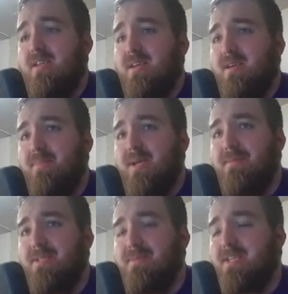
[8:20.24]
And maybe
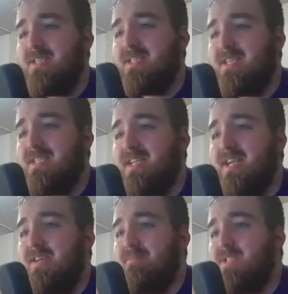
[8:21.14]
it's because that
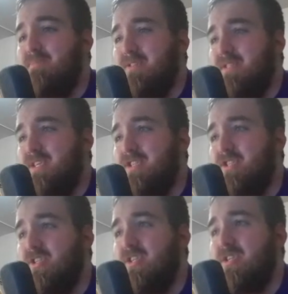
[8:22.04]
stadium smells like
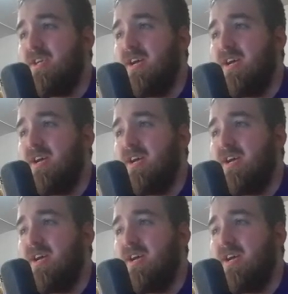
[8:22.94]
shit.